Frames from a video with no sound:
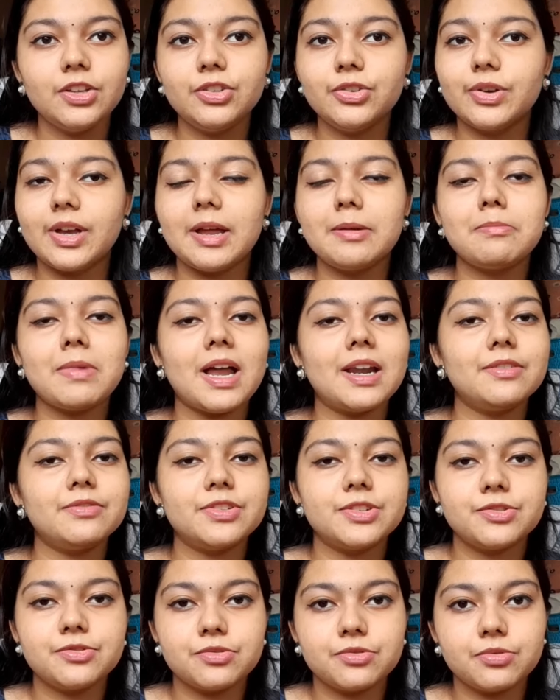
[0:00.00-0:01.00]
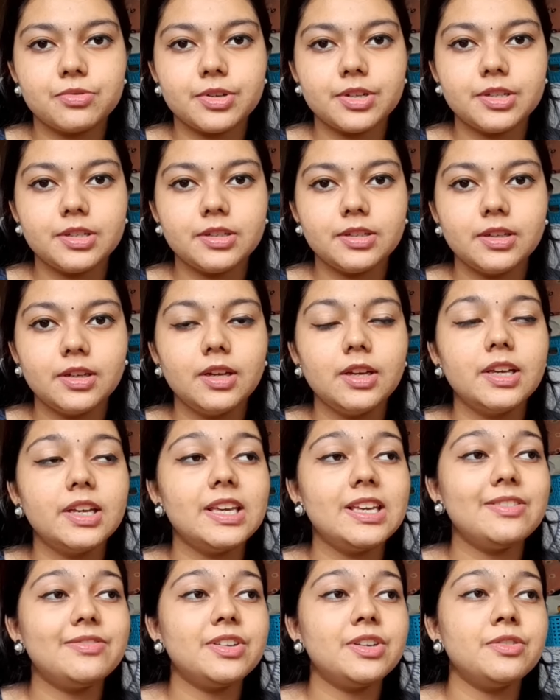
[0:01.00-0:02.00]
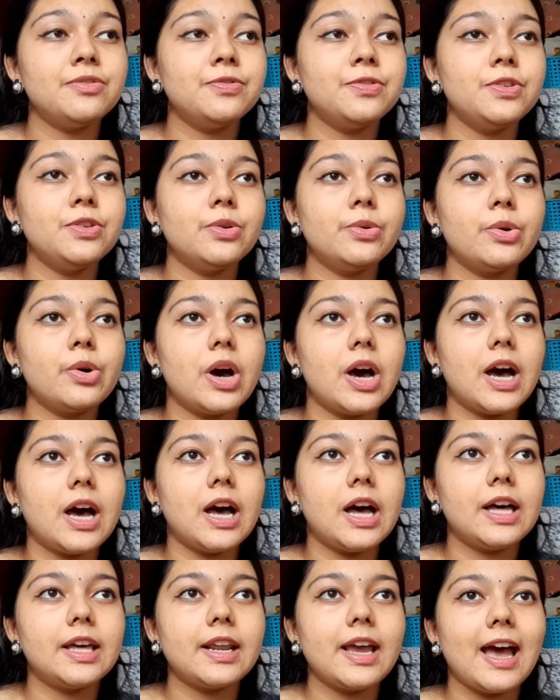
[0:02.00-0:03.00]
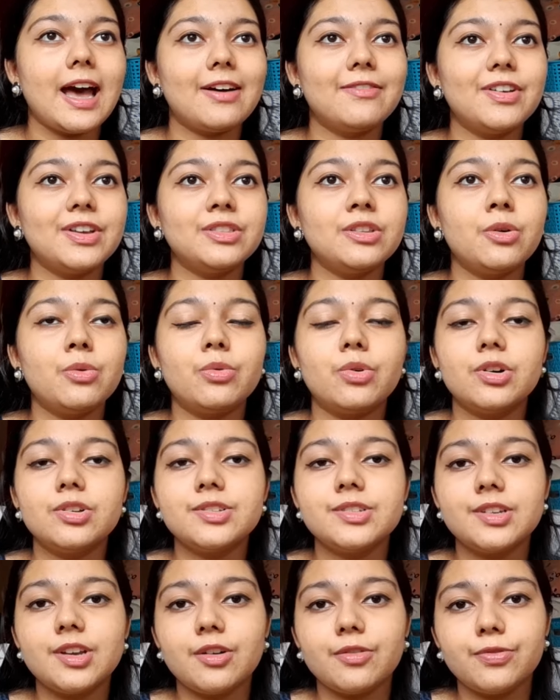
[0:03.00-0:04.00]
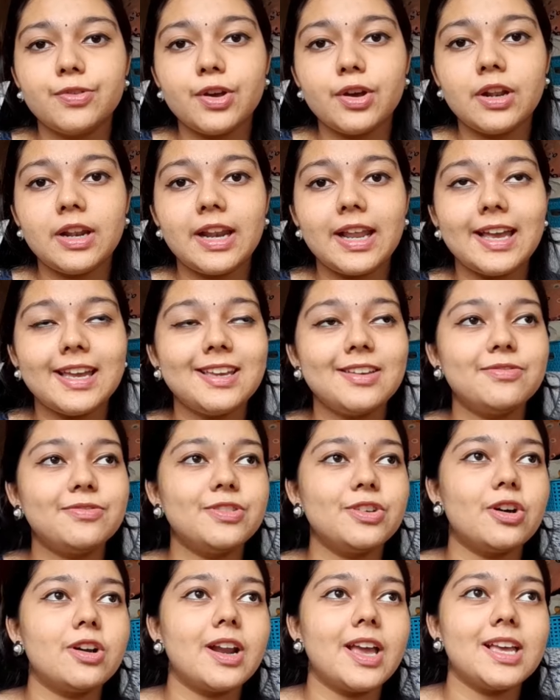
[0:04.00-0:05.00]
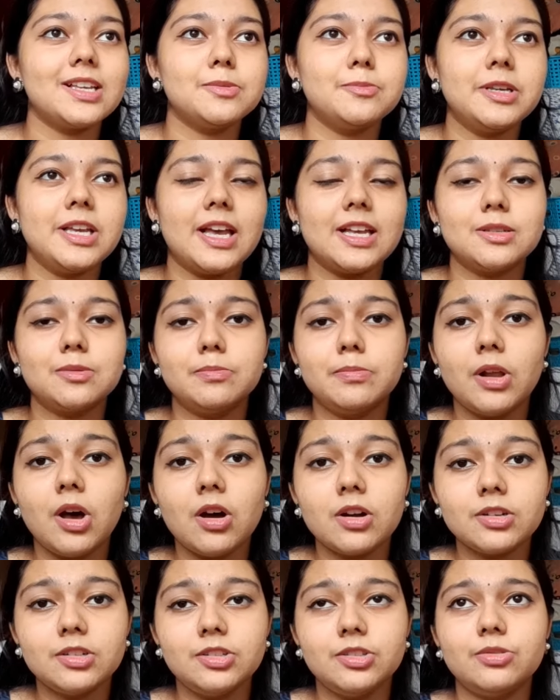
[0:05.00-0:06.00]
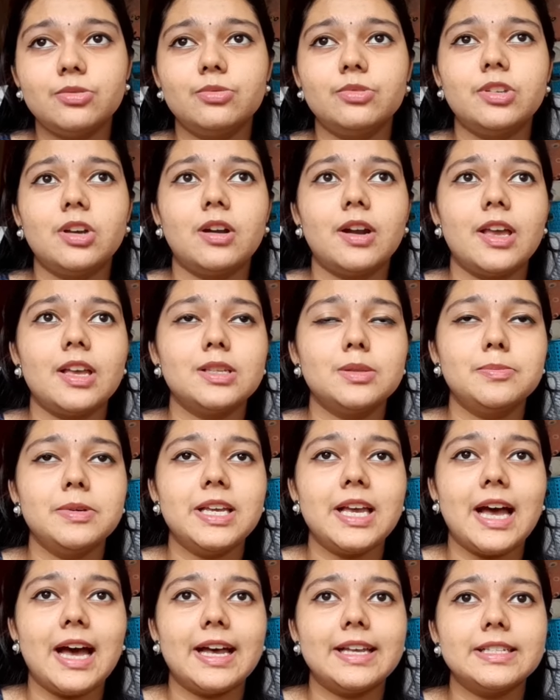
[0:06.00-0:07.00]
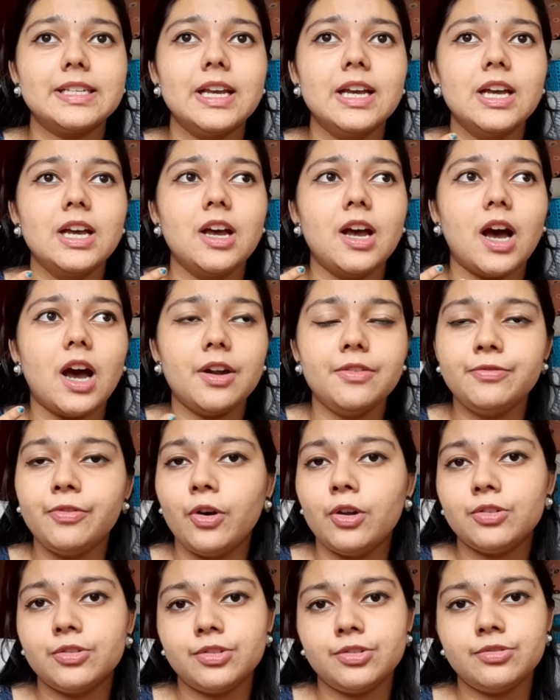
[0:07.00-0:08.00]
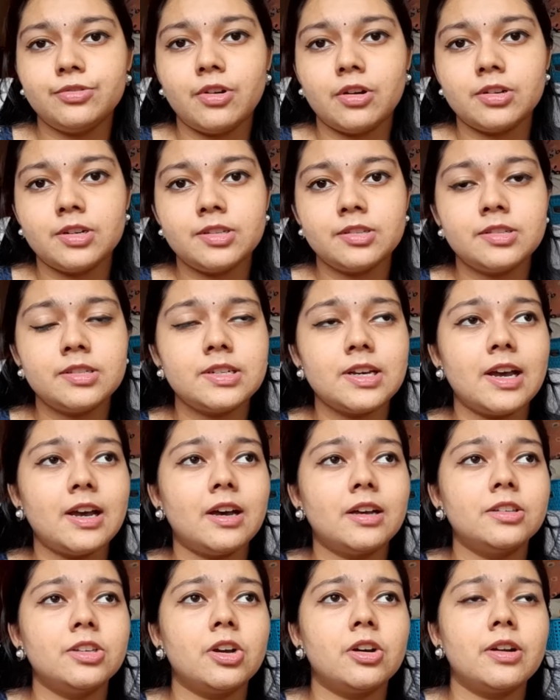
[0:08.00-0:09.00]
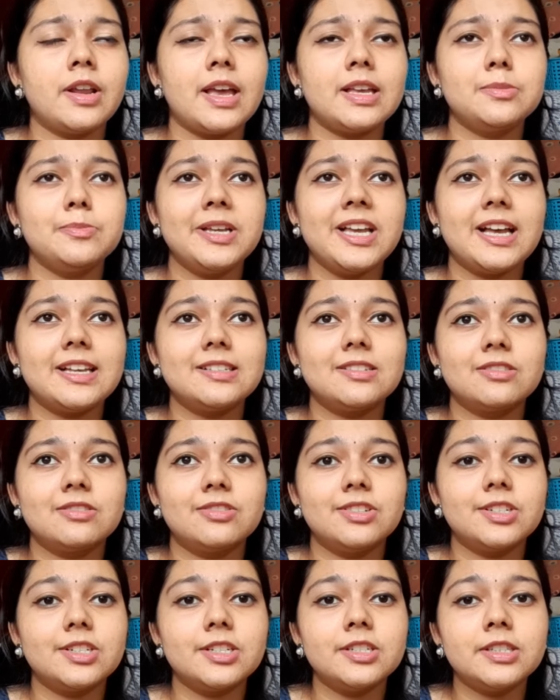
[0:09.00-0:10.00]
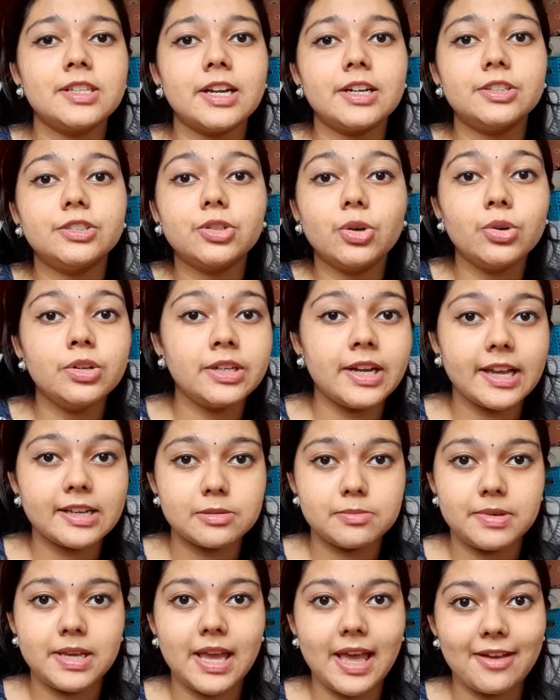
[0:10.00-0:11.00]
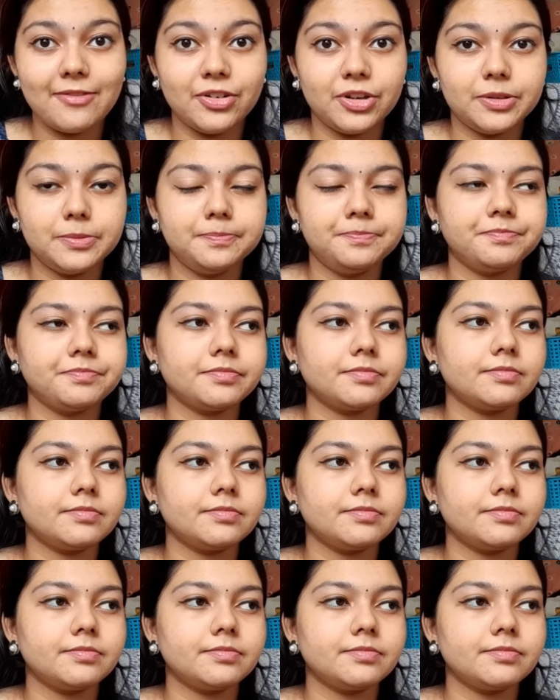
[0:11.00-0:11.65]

you can manifest through it. Even if you are having the worst day of your life, your SP has blocked you, your SP has unfollowed you on Insta, your SP has written that don't text me ever,